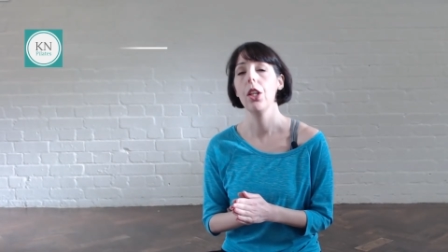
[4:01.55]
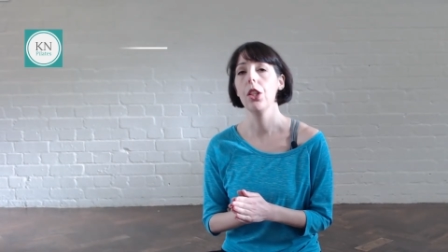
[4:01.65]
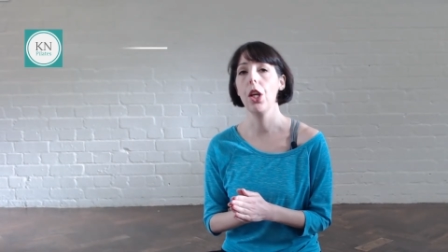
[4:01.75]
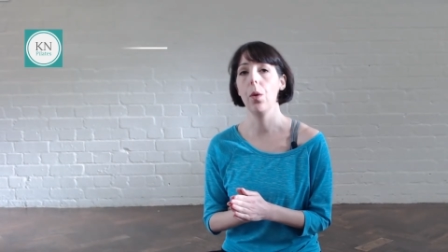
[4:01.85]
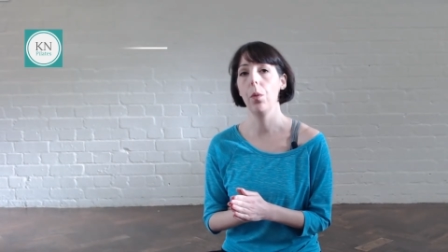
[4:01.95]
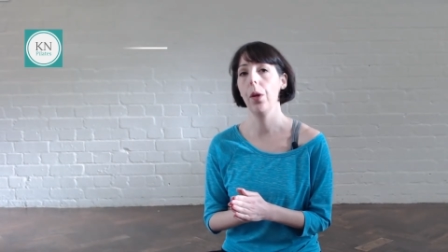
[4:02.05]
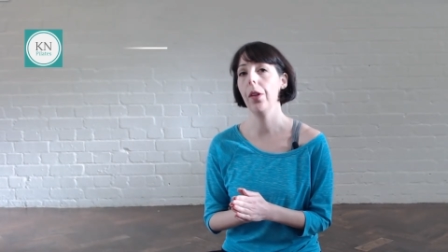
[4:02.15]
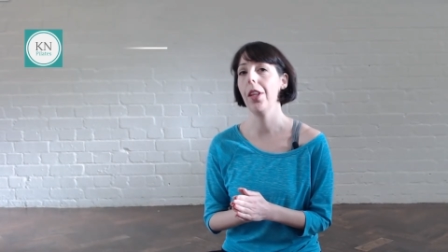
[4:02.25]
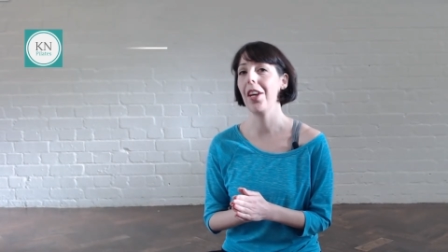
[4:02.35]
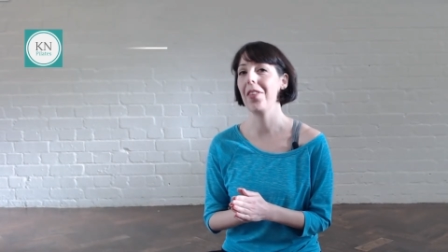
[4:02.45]
So
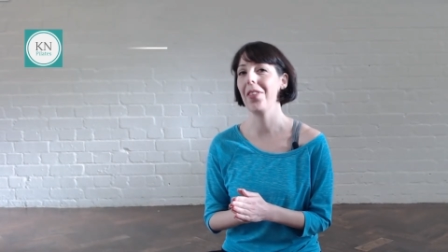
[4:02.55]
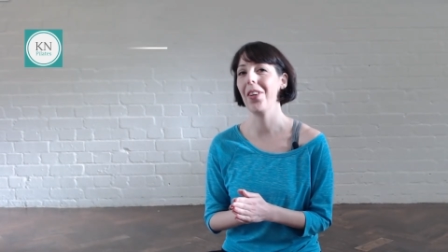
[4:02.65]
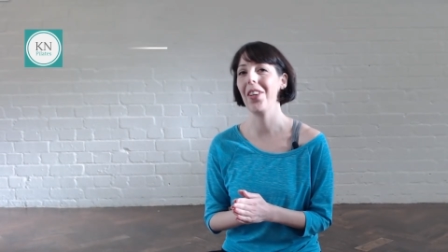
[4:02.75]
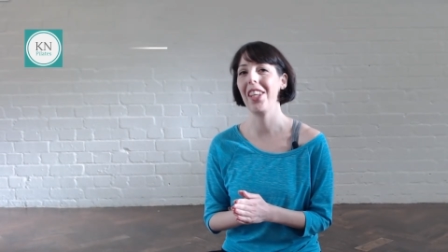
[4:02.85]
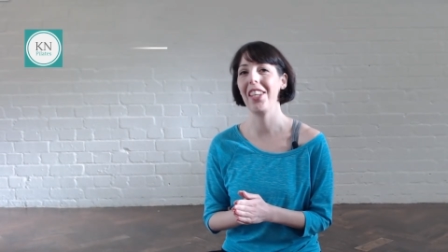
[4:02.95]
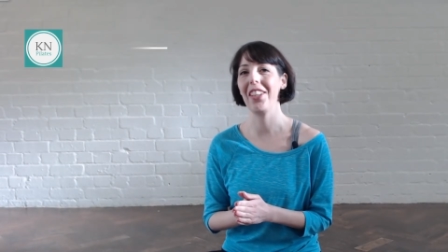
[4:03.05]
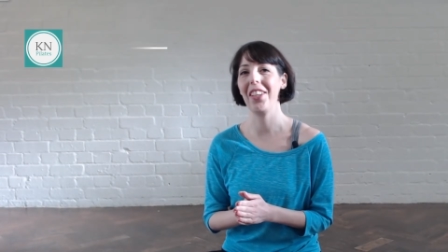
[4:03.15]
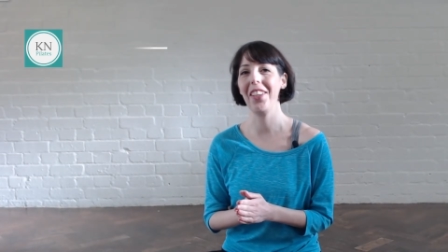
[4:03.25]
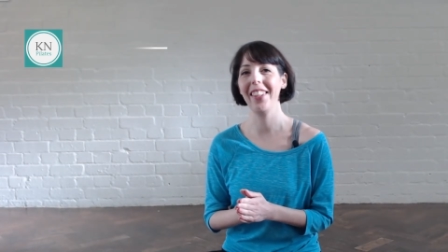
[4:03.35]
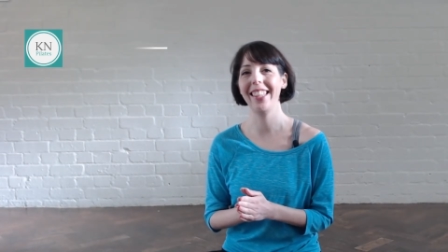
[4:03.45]
with no further
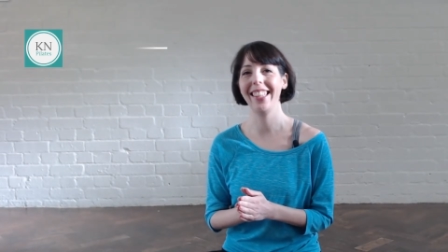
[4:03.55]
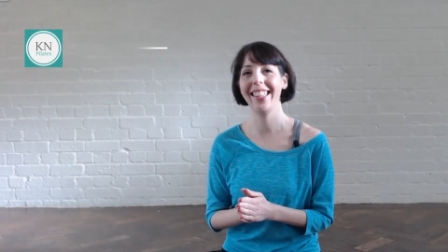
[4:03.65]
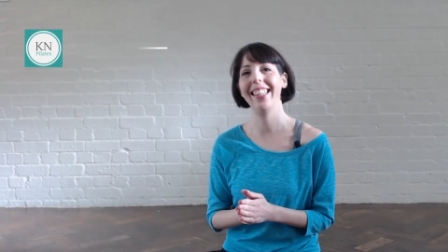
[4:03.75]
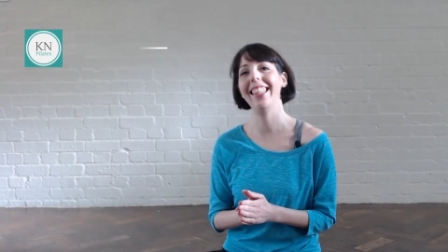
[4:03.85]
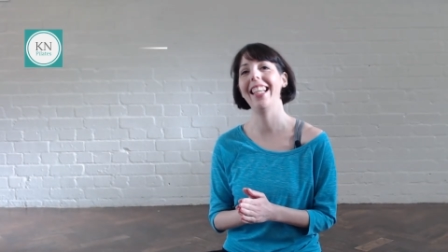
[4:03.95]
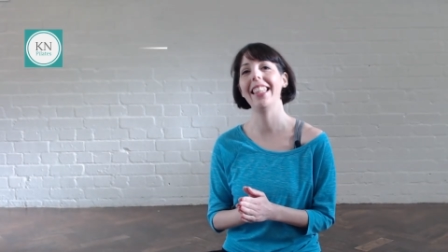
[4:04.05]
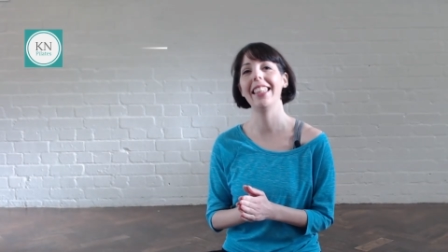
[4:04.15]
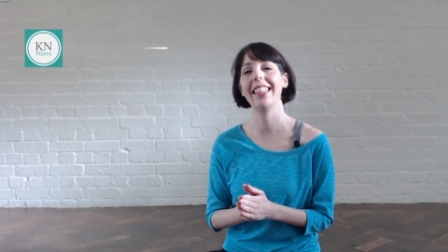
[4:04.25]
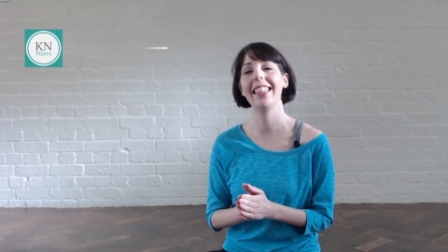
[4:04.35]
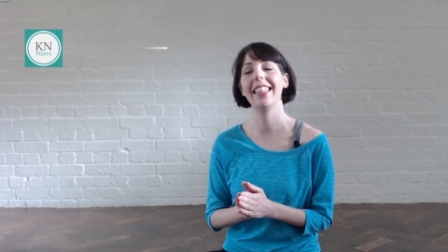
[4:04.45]
ado,
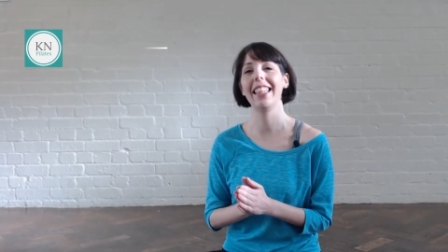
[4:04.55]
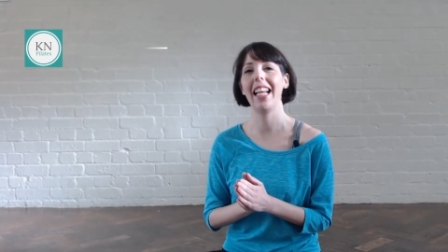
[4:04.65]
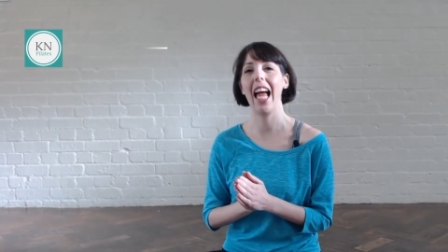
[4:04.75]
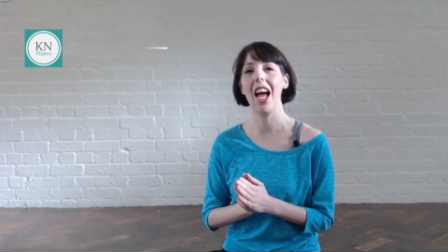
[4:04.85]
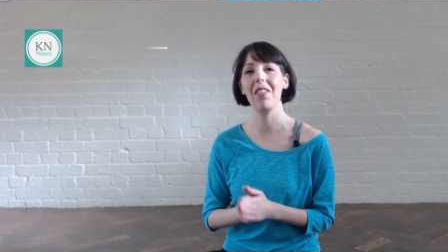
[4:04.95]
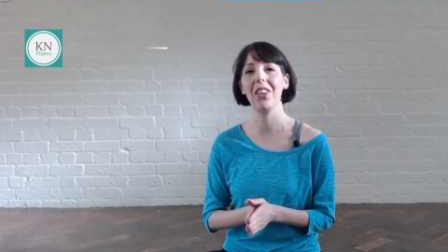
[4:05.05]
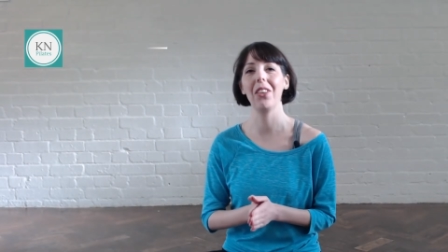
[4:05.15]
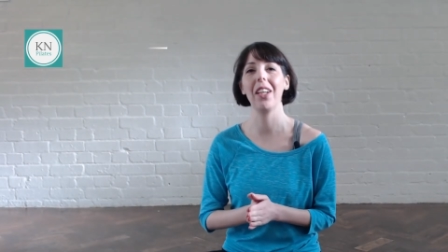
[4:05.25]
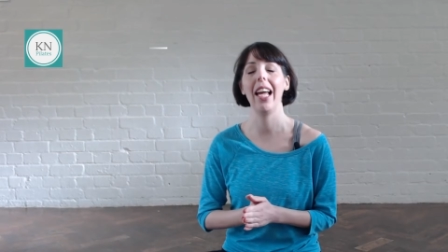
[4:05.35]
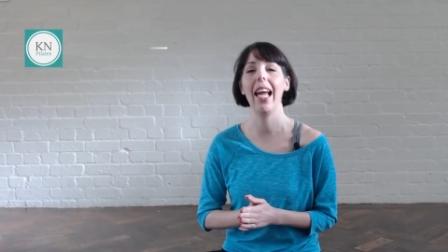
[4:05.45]
let's have a
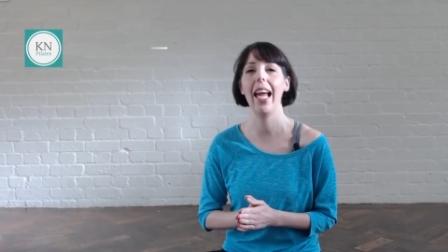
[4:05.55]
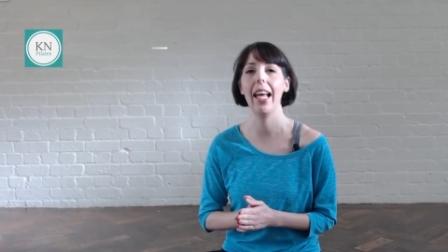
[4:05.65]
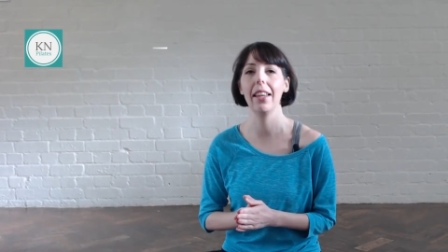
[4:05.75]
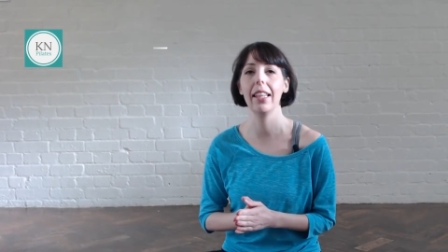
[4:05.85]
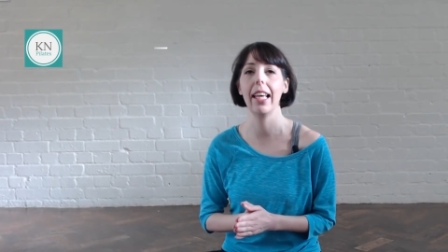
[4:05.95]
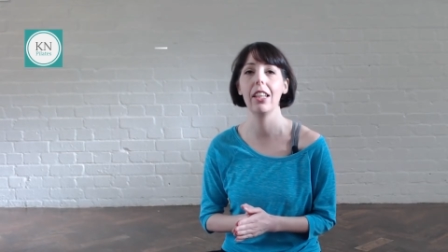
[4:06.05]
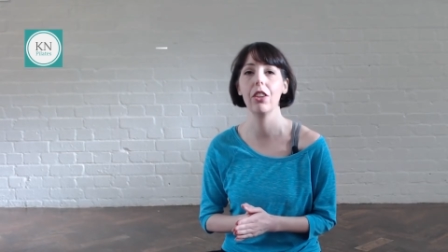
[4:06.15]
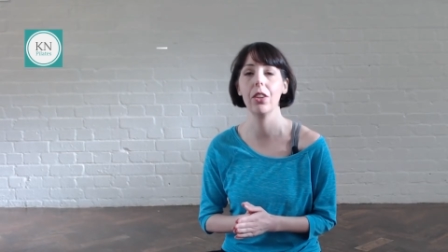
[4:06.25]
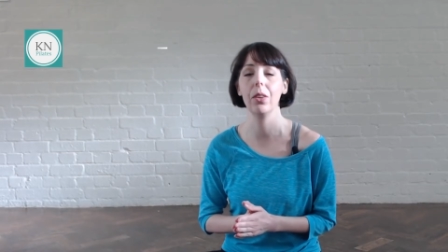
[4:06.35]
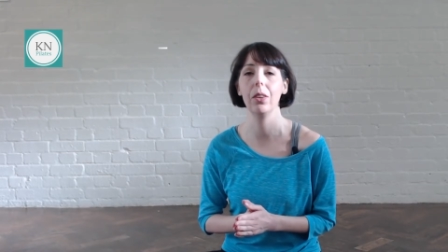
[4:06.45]
look at the
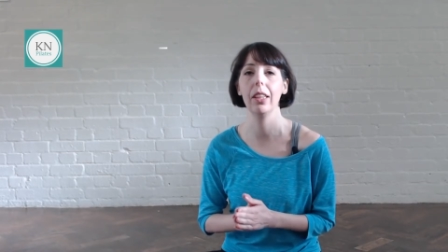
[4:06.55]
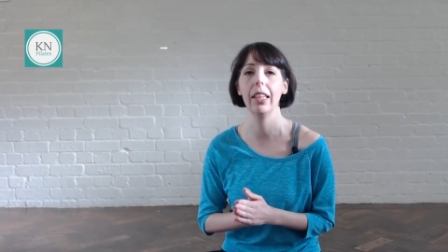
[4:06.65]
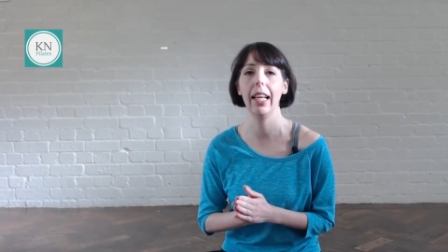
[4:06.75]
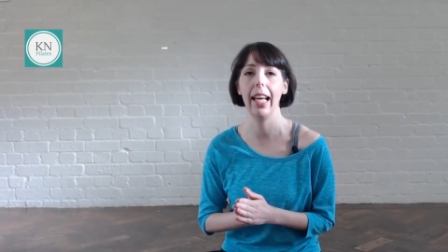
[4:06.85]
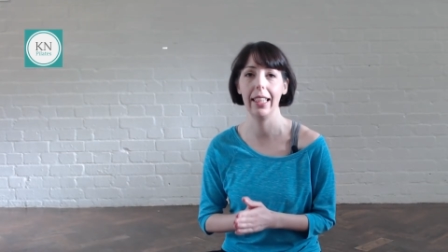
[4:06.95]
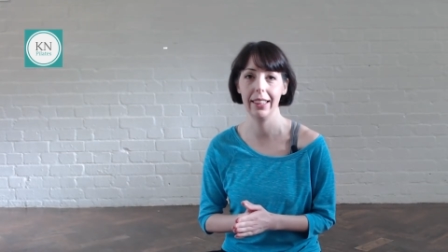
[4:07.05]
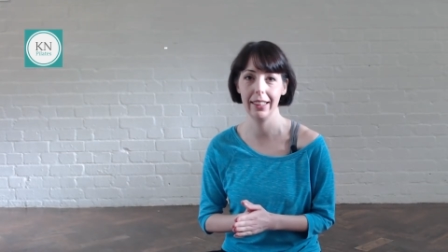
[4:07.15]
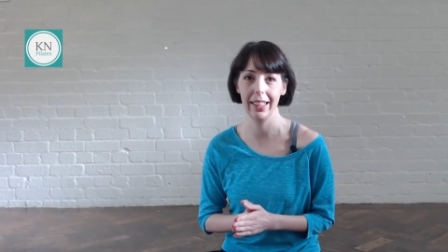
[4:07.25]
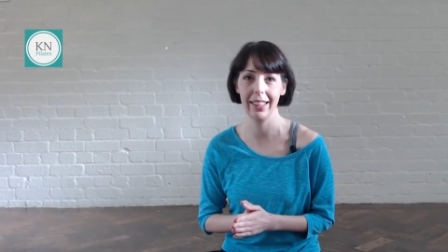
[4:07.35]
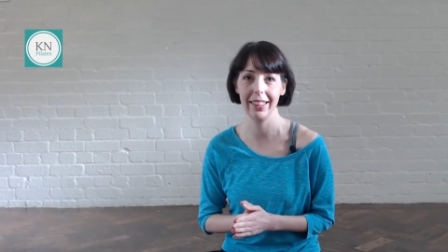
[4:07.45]
actual
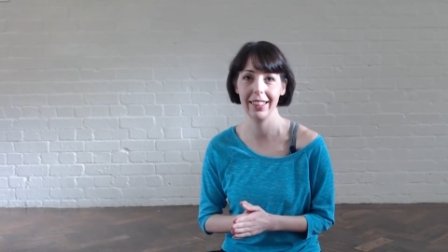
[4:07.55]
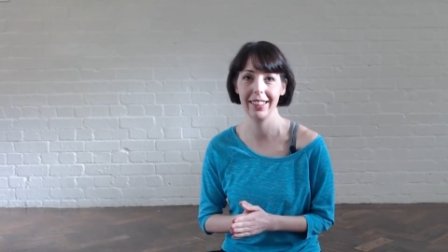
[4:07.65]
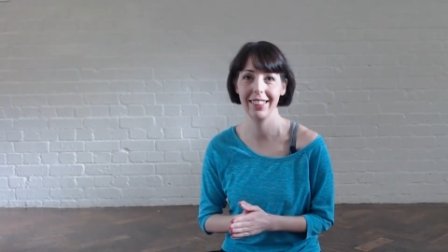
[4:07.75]
exercise.